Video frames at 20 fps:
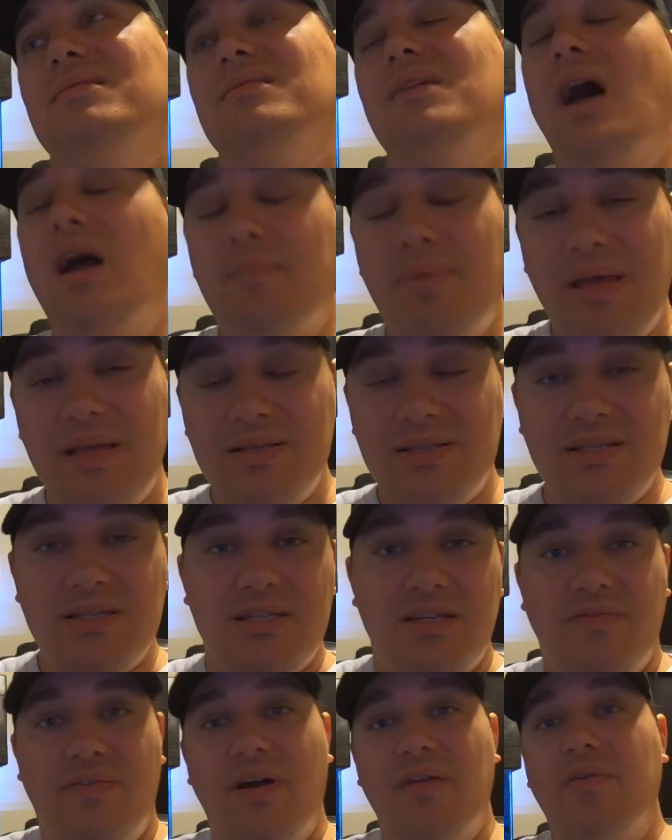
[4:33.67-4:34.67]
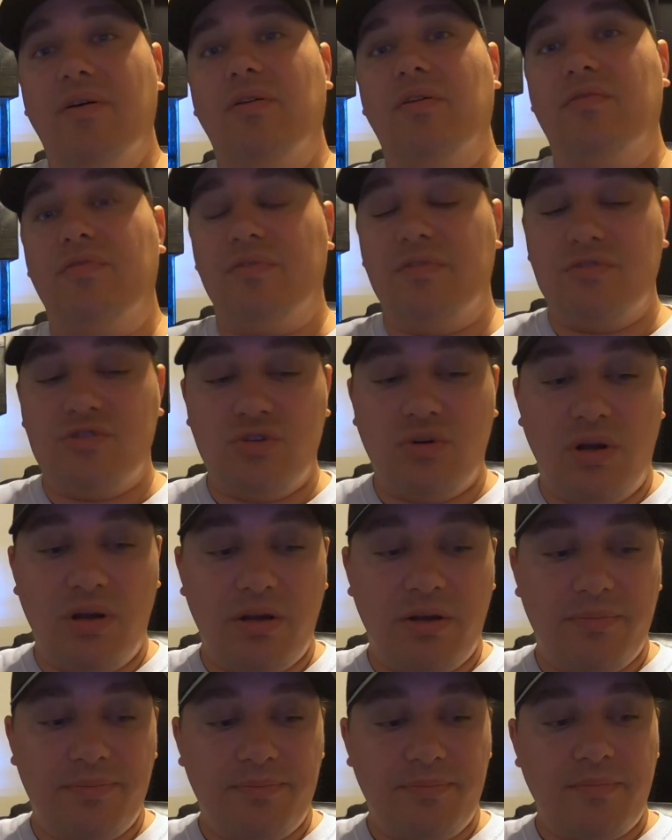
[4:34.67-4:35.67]
I paid 6500 for the
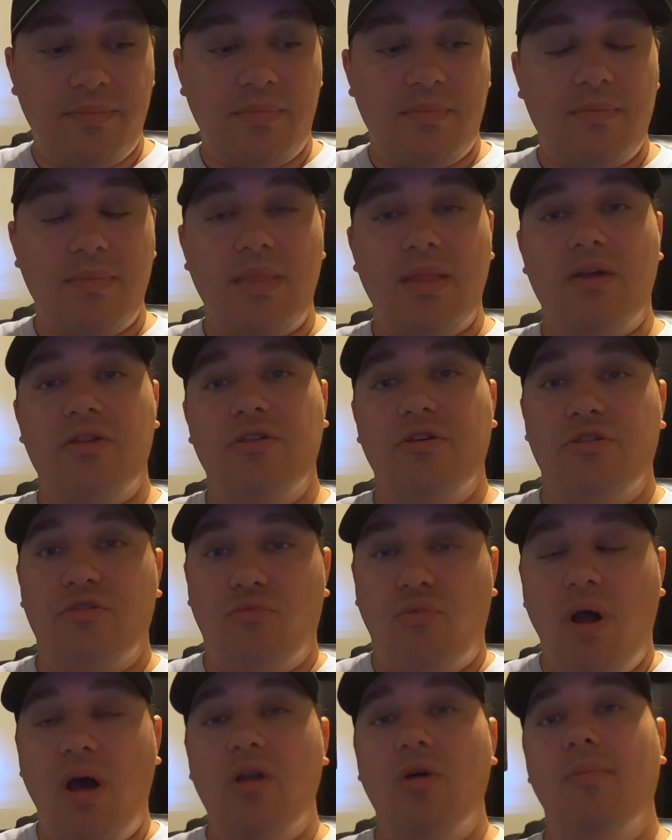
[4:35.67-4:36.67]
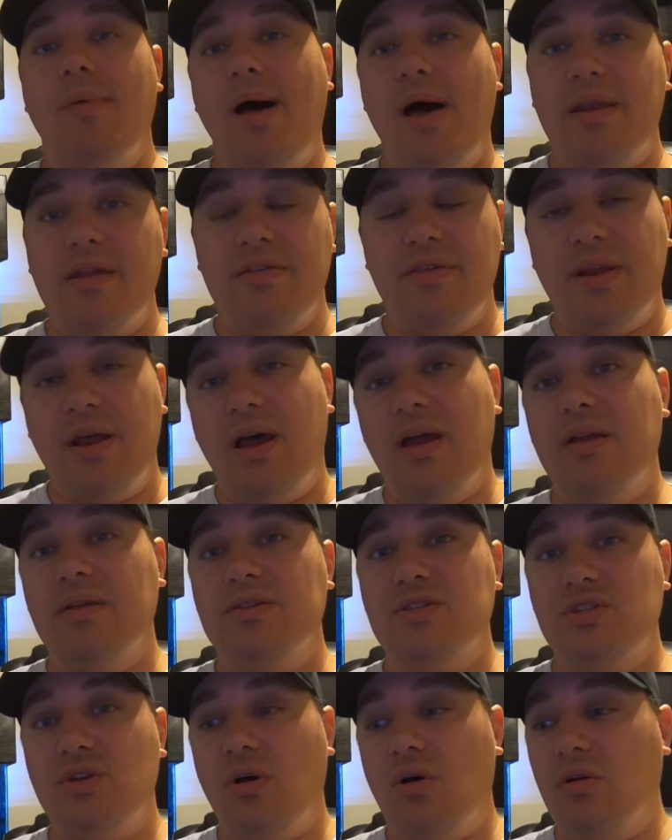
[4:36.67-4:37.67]
truck. The throttle body that I
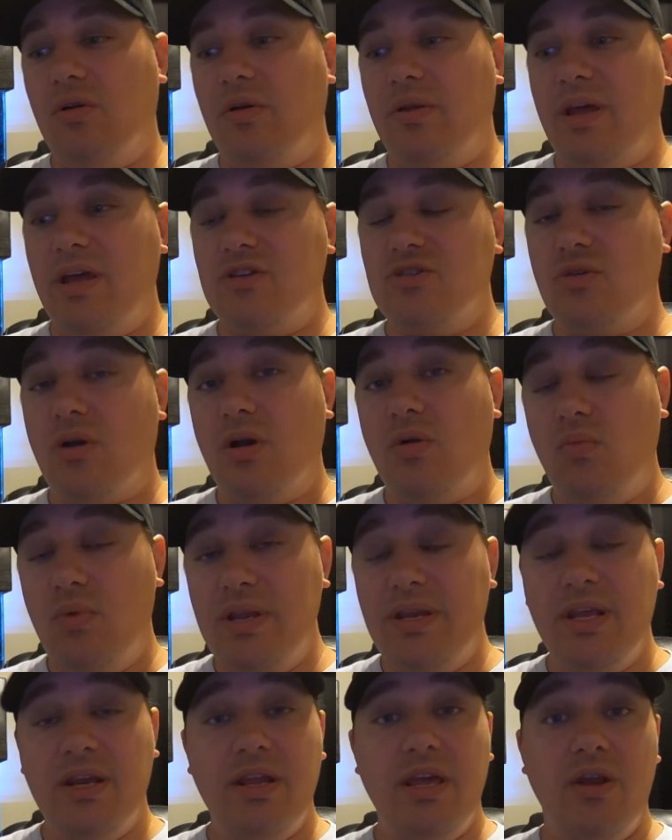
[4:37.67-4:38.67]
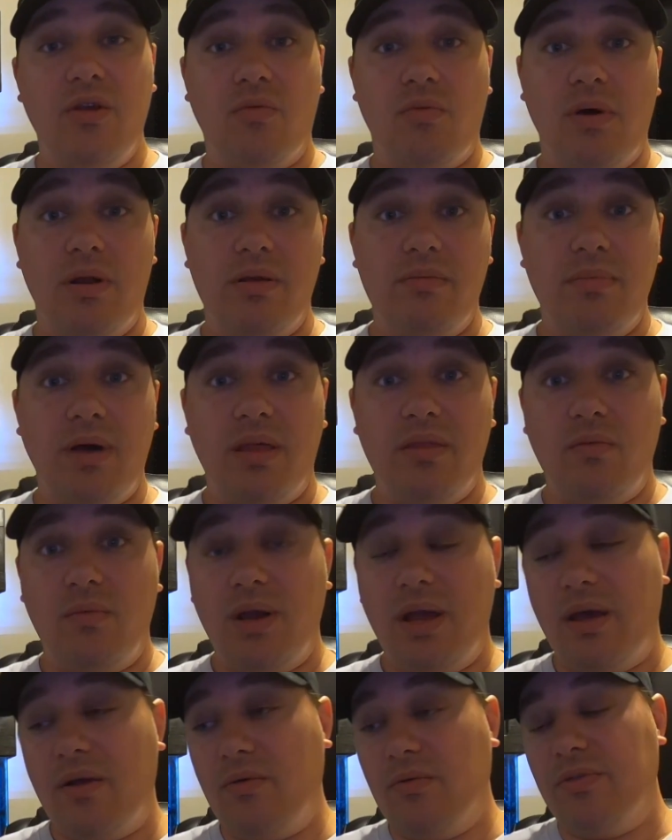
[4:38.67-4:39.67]
installed on that truck, we did get it running by the
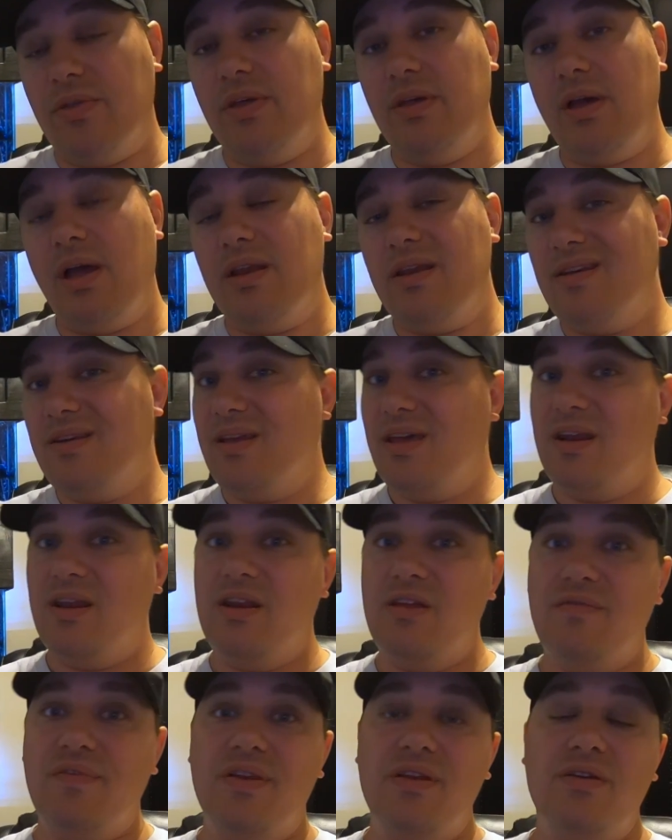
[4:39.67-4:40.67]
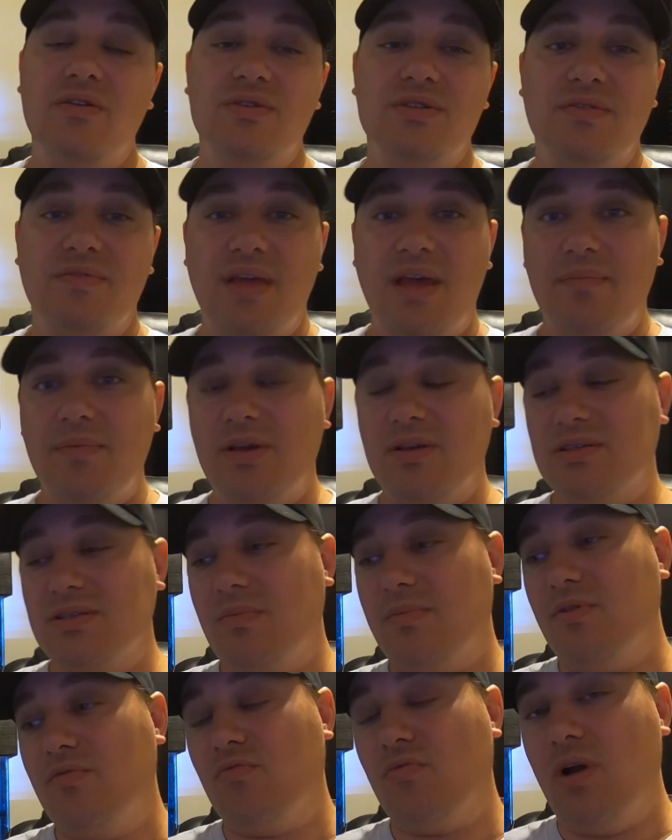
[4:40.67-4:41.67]
way. I don't think I didn't get any videos of that because
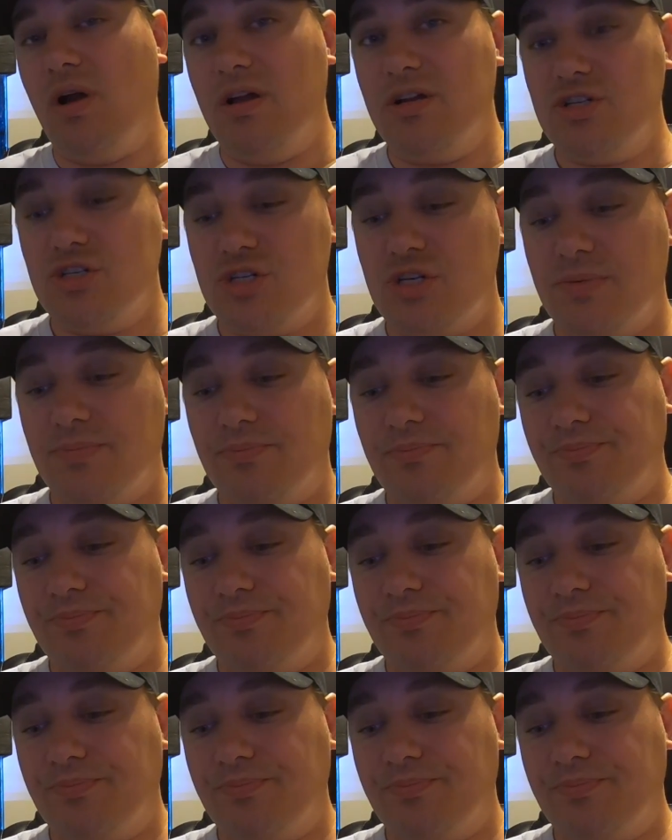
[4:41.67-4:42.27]
I've been rushed.